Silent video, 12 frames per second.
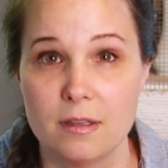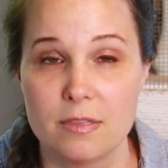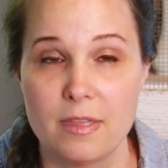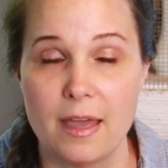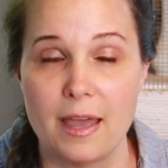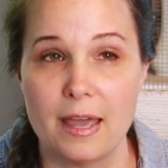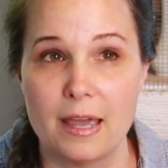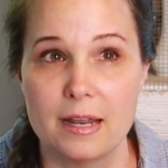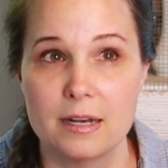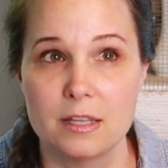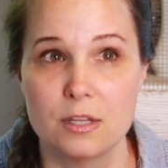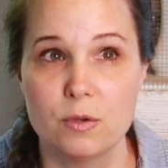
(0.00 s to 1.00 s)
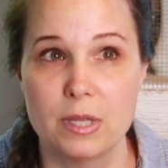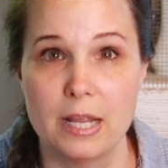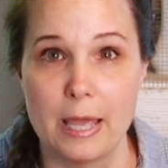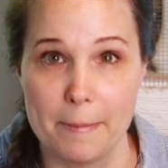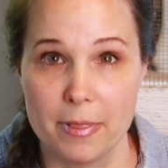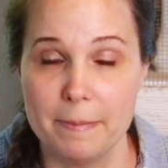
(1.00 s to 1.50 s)
that you can
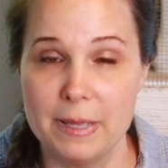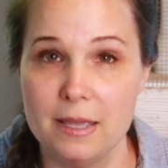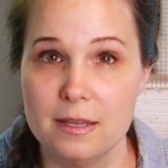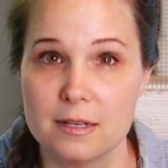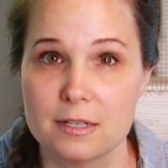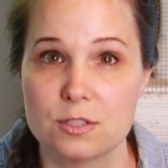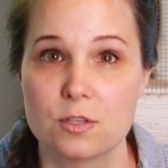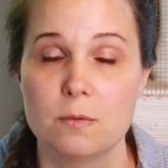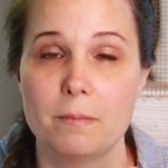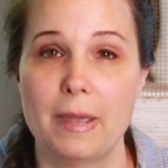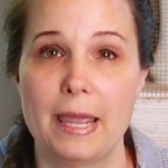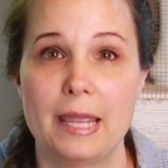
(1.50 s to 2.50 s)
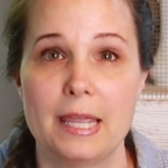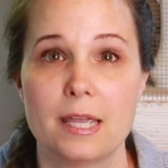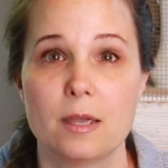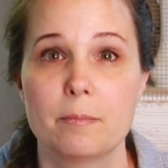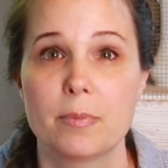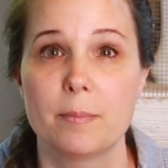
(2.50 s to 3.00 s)
implement to
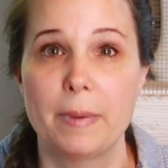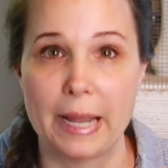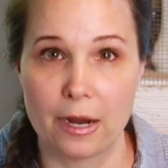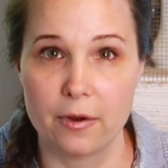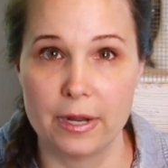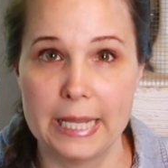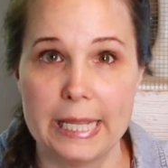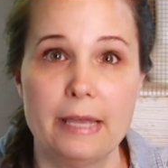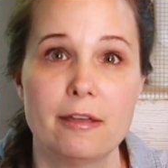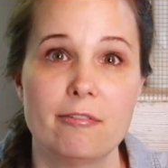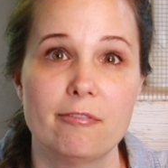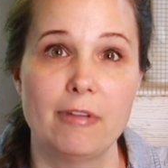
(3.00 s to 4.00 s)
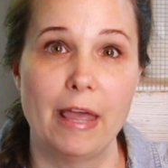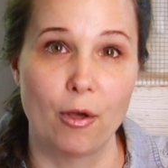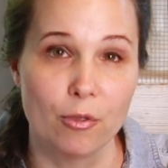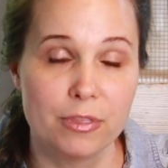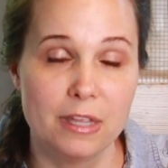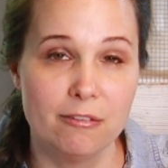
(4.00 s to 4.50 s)
make preparing
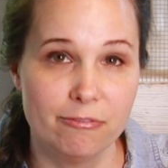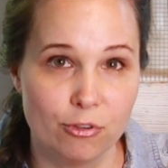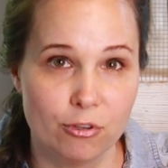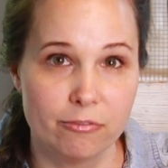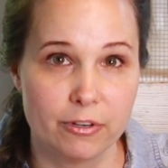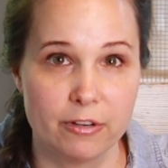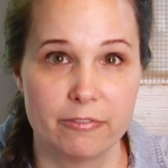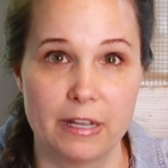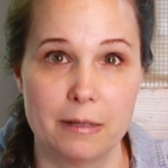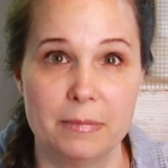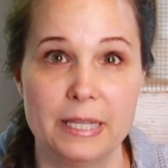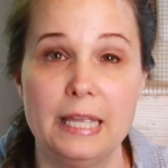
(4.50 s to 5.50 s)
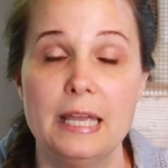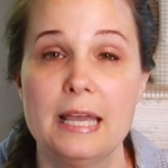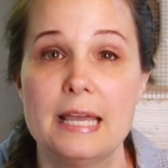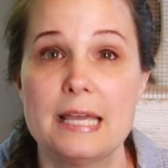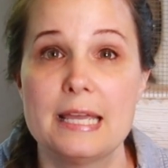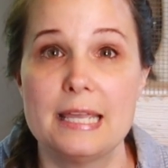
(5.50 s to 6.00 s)
healthy food for your family
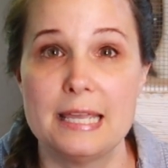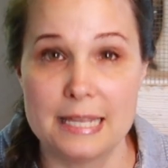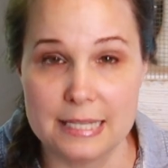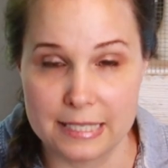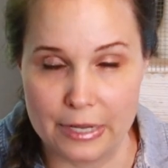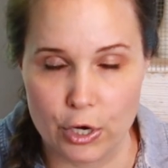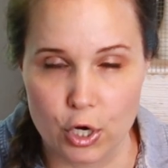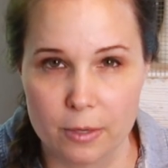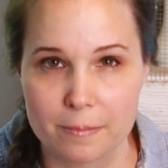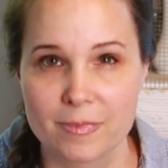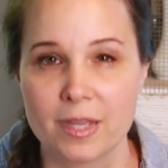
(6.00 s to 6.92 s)
easier.